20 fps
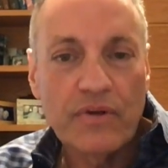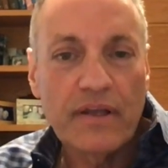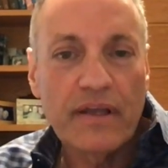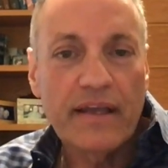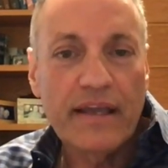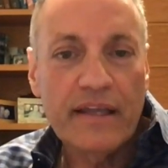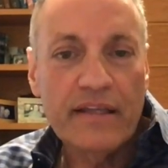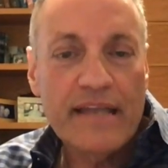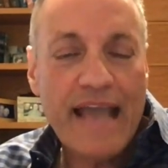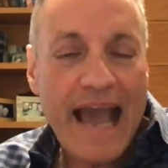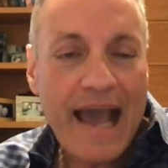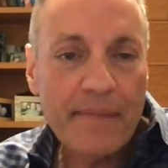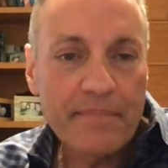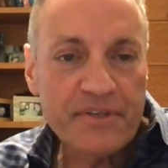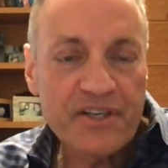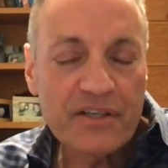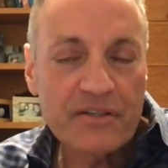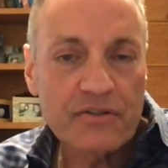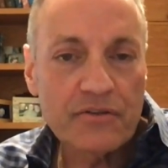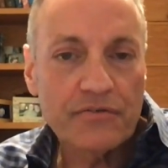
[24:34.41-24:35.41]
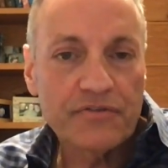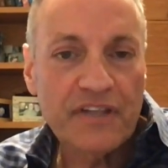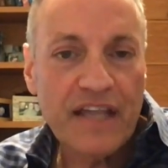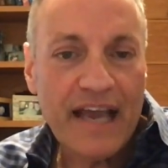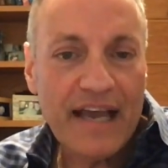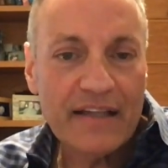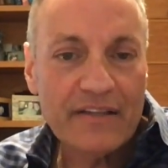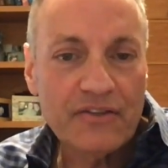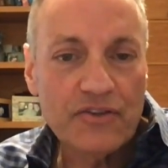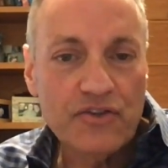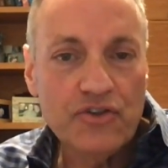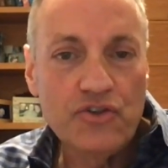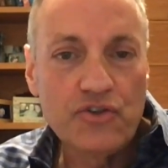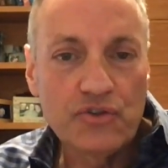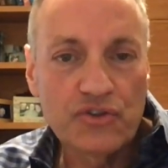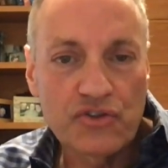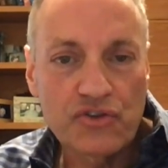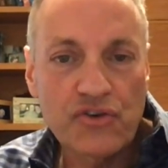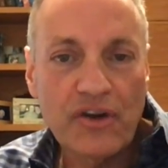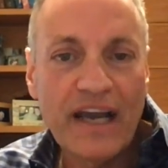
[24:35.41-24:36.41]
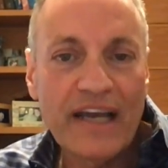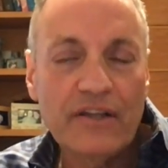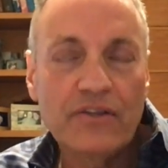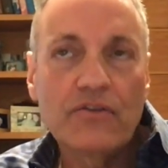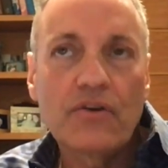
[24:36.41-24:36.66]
In the absence of that, you try to